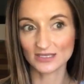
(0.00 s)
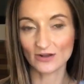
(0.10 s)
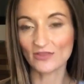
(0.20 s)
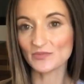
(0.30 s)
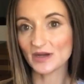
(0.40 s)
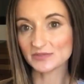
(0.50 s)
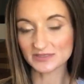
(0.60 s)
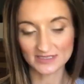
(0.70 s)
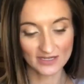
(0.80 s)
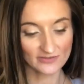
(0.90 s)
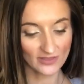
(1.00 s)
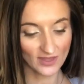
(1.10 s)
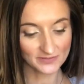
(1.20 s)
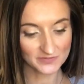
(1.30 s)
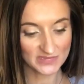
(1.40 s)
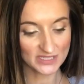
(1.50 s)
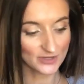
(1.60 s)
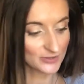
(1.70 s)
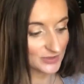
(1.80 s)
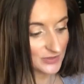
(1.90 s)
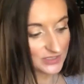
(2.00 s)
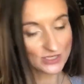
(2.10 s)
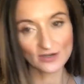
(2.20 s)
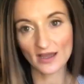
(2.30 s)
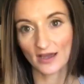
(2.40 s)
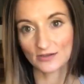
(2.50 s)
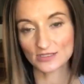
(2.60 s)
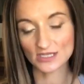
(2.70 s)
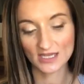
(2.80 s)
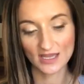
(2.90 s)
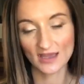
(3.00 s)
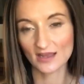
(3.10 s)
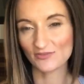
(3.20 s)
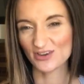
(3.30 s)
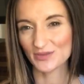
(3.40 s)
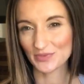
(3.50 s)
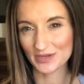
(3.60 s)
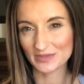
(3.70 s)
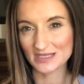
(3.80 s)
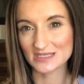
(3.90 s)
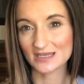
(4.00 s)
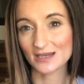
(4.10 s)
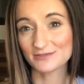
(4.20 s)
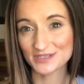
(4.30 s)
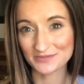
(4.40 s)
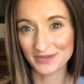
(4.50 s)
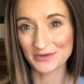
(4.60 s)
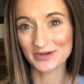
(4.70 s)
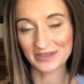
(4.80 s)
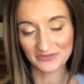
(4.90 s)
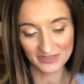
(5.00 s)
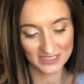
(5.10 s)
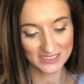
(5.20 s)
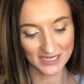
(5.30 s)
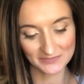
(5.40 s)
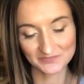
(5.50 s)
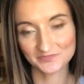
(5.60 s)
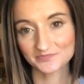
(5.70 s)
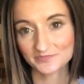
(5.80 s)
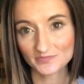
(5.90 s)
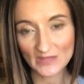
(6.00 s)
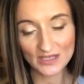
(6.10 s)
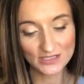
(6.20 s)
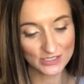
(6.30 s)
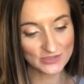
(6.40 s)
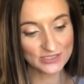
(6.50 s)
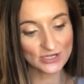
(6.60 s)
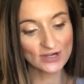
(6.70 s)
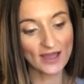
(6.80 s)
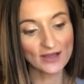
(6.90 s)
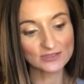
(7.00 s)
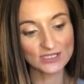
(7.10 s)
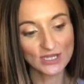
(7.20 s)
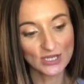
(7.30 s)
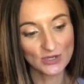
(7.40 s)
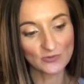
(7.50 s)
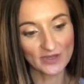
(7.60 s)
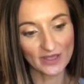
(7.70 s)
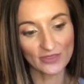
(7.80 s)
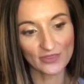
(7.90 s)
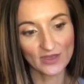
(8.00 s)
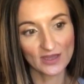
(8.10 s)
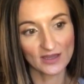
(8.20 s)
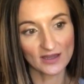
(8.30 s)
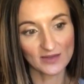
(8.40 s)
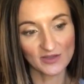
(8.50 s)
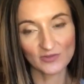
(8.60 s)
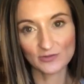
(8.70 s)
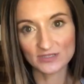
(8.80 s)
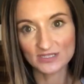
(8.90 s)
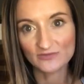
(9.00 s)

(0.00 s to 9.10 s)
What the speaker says: all the bubbles and everything. So you start out, and I've already pre-mixed it. I wasn't recording the first time. So you start out with, if you were to